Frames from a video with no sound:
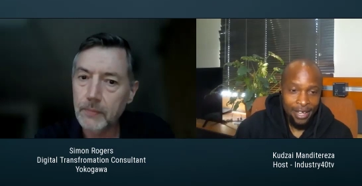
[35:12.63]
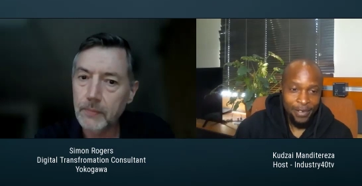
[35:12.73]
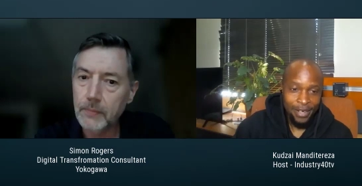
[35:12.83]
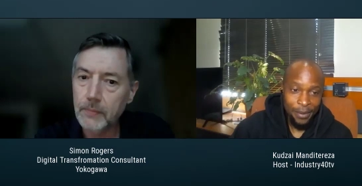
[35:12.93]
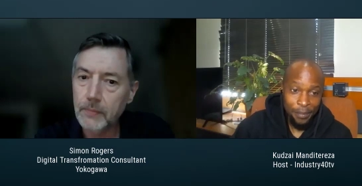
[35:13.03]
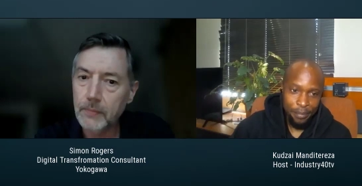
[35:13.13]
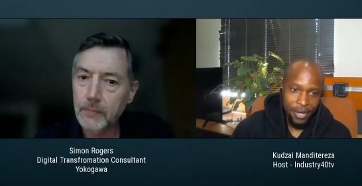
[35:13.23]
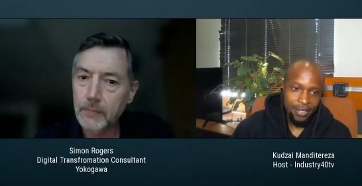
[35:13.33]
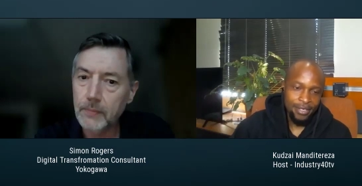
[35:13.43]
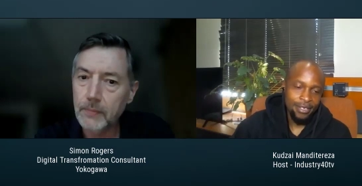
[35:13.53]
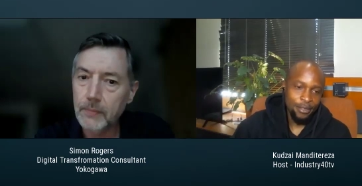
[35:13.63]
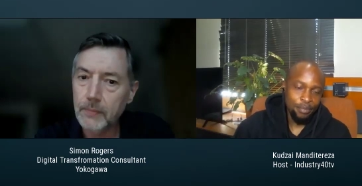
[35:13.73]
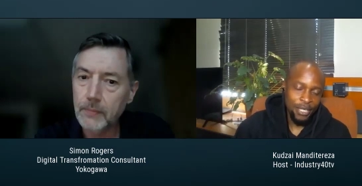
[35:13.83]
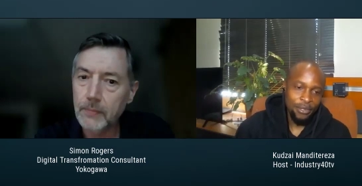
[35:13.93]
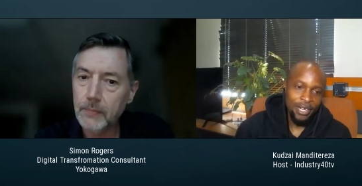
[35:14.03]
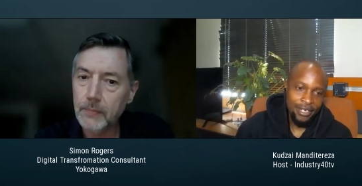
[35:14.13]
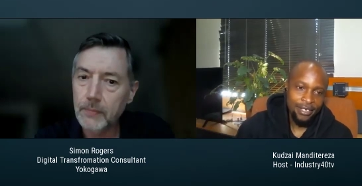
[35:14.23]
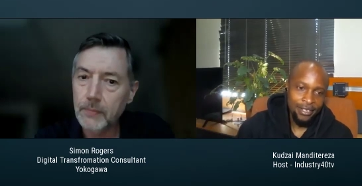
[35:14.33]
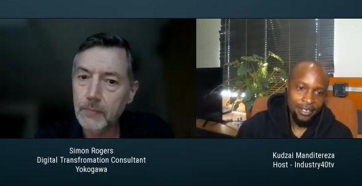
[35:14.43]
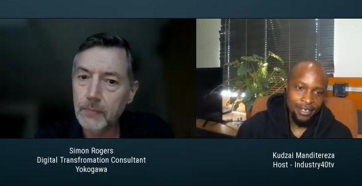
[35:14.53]
Speaker 1: have an impact,
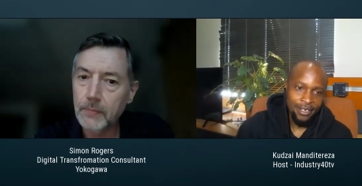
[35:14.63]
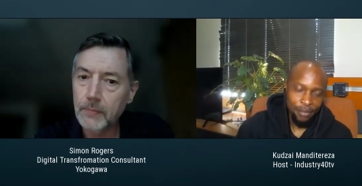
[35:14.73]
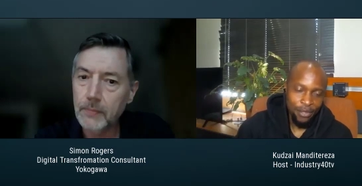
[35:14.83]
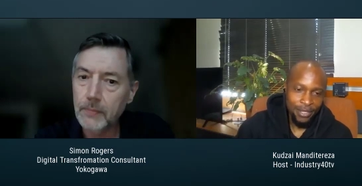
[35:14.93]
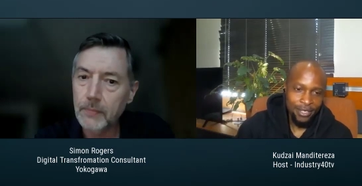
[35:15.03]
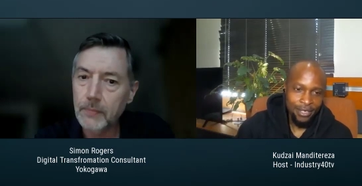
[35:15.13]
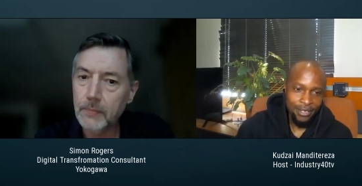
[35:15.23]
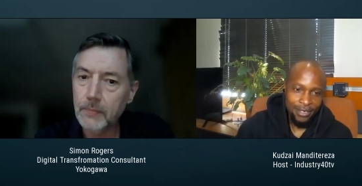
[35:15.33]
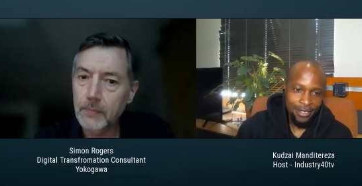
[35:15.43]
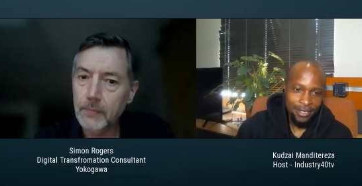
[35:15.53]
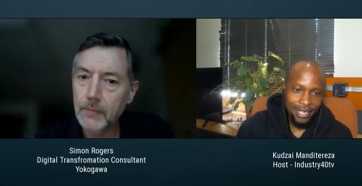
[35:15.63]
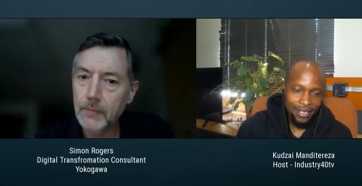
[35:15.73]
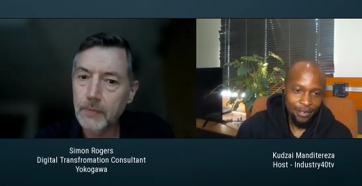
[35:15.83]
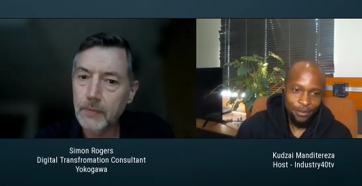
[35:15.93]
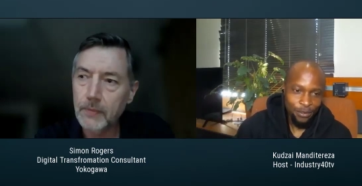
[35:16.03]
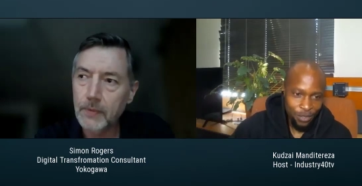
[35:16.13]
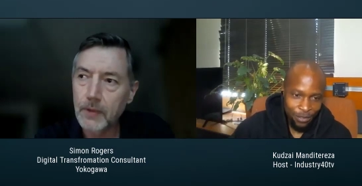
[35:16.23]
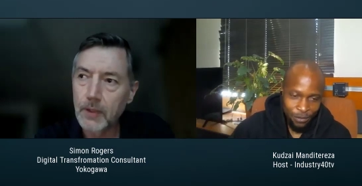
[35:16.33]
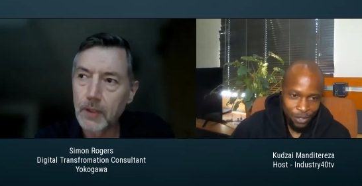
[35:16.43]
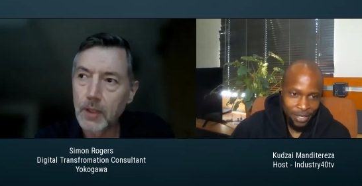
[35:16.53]
particularly in the process industries? Like, if you
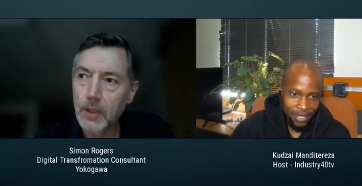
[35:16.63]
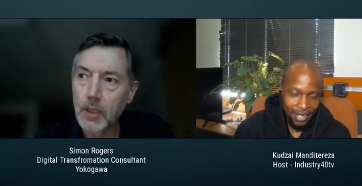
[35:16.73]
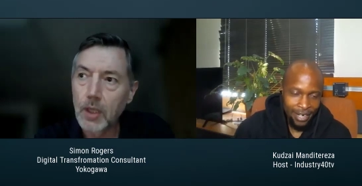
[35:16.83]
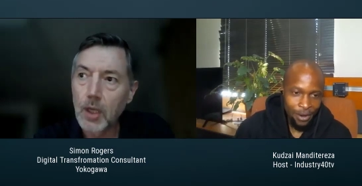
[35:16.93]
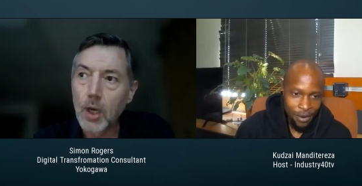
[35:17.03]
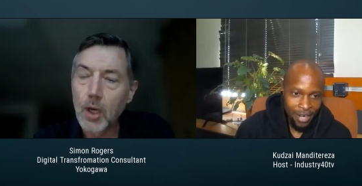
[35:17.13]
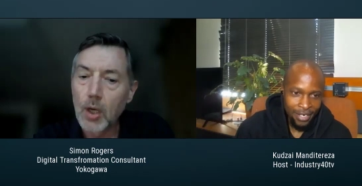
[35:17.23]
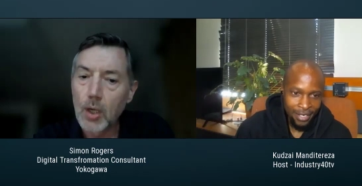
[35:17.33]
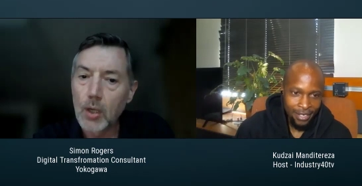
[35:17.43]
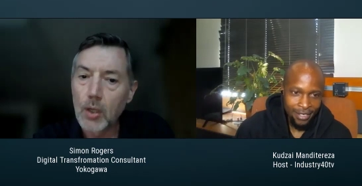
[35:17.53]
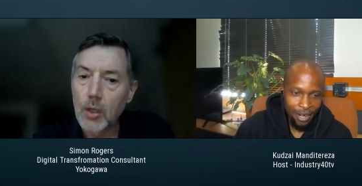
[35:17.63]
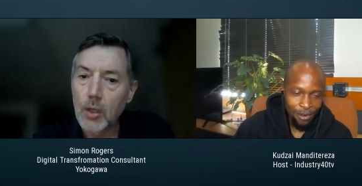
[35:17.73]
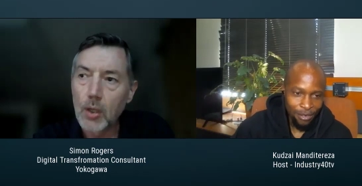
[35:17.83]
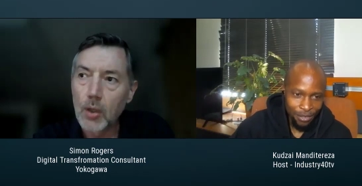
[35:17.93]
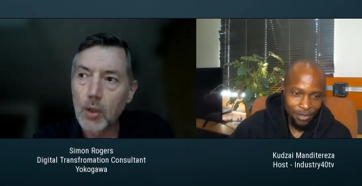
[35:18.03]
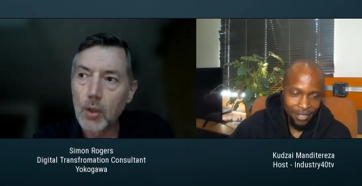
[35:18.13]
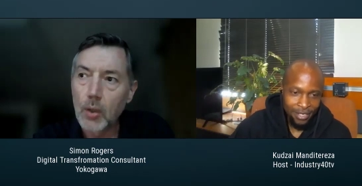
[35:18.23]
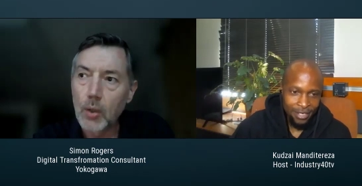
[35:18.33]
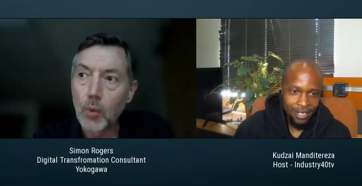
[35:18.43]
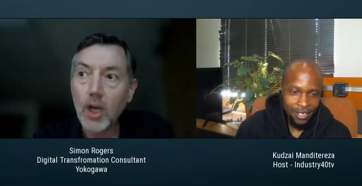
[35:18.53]
if you were to take like a wild guess, how long do you
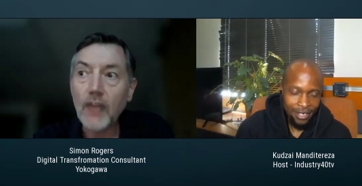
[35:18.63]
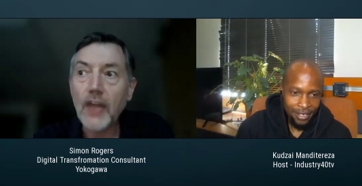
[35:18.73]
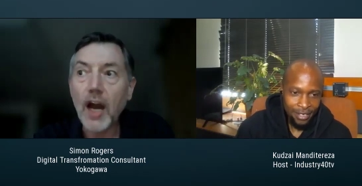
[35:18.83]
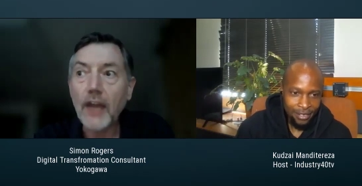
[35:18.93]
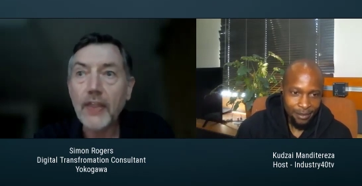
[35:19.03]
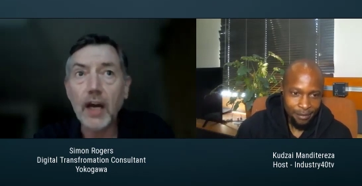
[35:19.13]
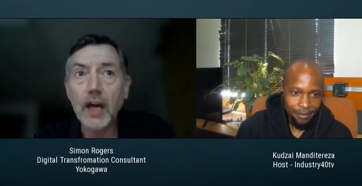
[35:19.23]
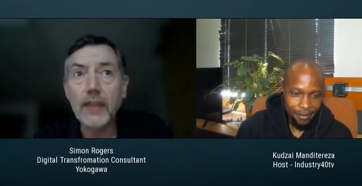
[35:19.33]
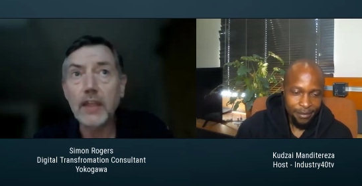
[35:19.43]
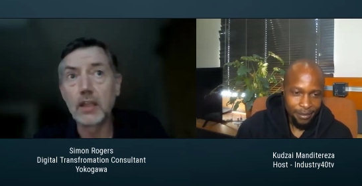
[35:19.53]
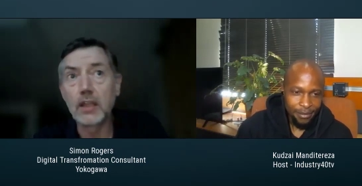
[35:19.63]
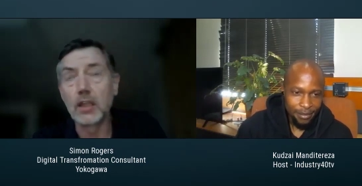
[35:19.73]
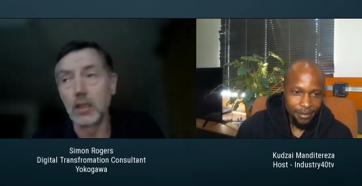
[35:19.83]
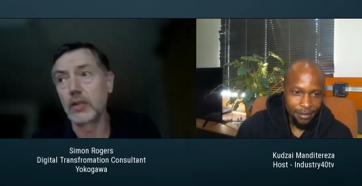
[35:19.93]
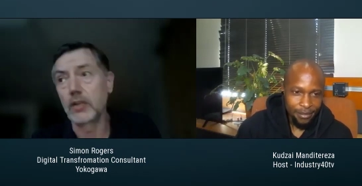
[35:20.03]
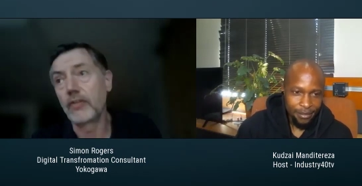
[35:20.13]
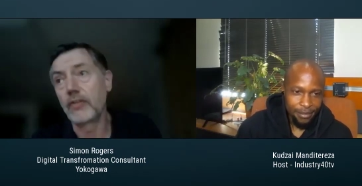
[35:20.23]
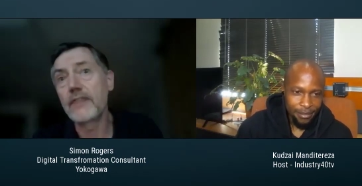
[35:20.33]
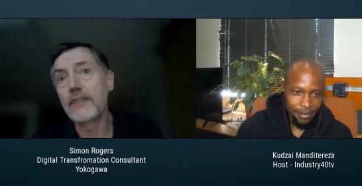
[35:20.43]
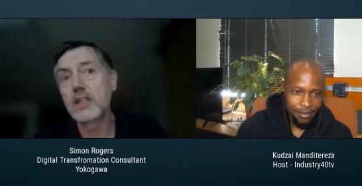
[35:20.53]
think?
Speaker 2: Well, I think I think I think the uh, the
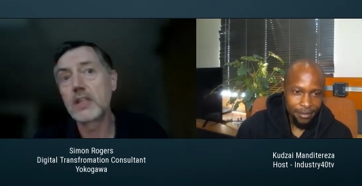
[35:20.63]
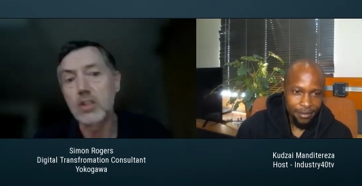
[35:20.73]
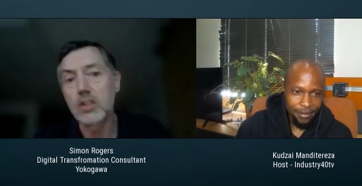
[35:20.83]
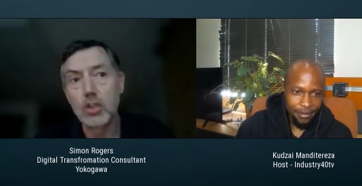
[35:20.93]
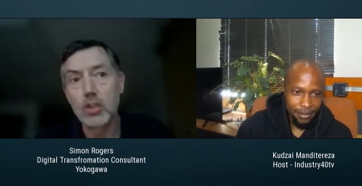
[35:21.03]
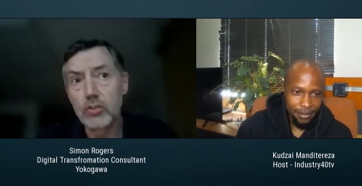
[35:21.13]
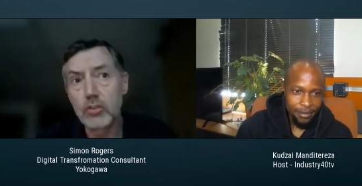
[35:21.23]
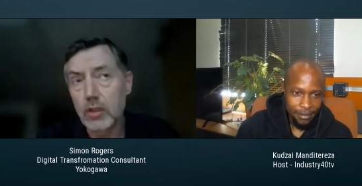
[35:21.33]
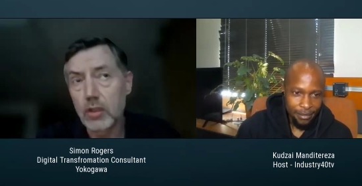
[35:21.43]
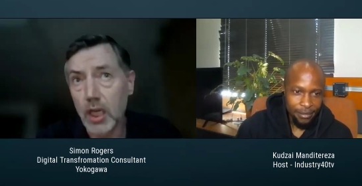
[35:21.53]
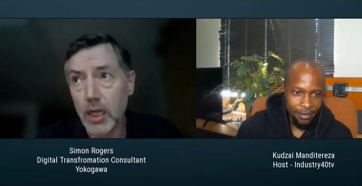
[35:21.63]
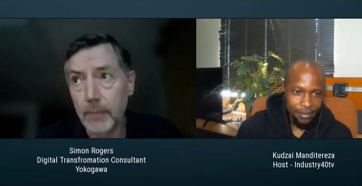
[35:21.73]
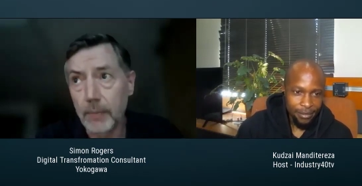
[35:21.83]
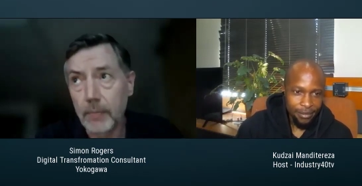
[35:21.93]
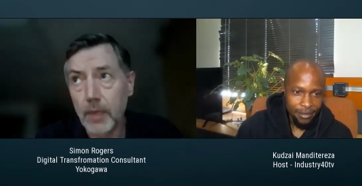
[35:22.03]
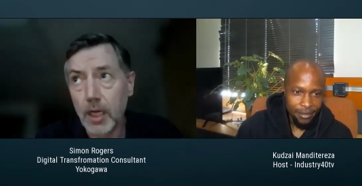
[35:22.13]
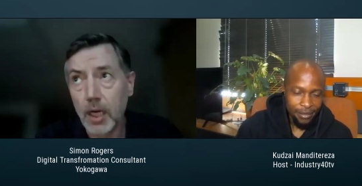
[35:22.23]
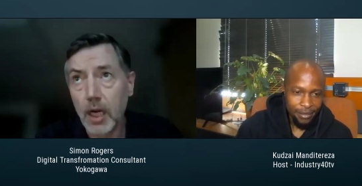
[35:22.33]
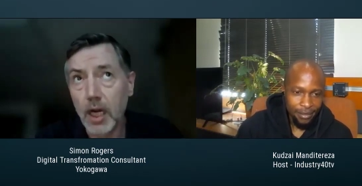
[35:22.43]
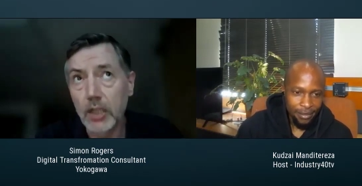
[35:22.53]
five years is a good um,
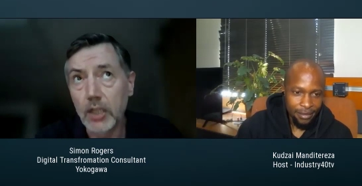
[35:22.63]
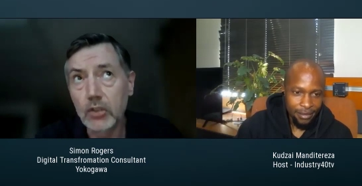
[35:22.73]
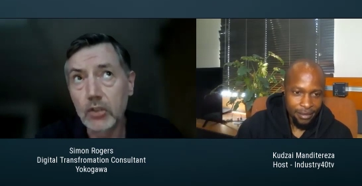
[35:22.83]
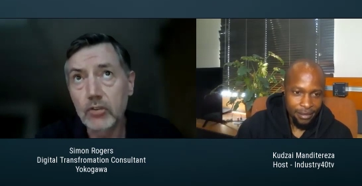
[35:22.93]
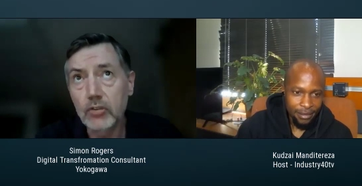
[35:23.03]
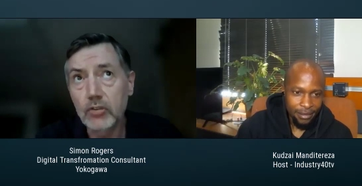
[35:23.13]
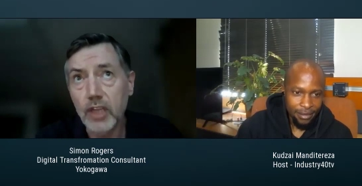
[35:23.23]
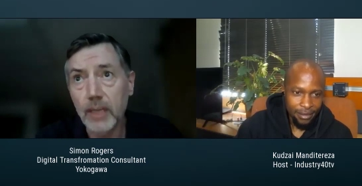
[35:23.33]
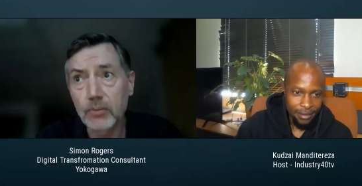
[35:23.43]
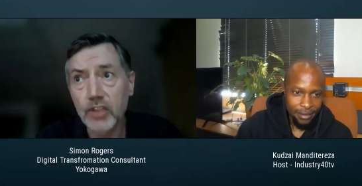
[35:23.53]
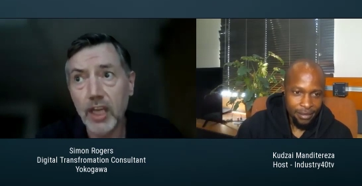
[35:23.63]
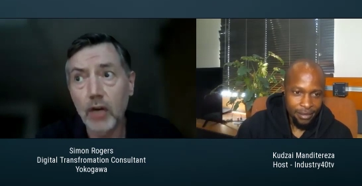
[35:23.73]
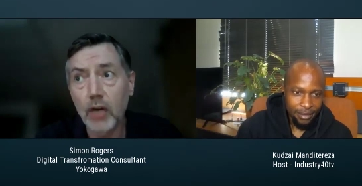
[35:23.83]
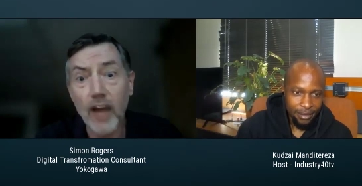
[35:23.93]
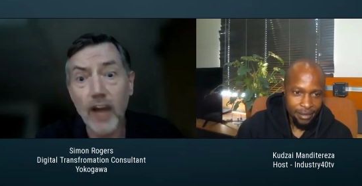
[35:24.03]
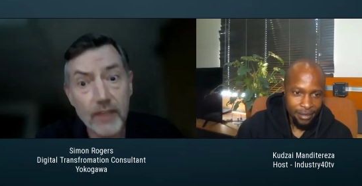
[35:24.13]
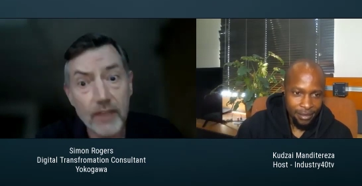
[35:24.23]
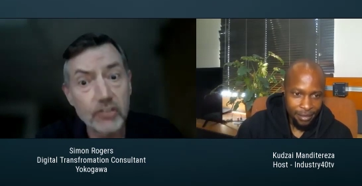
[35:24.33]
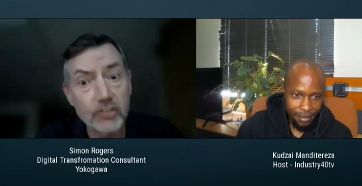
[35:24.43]
a good time scale for having a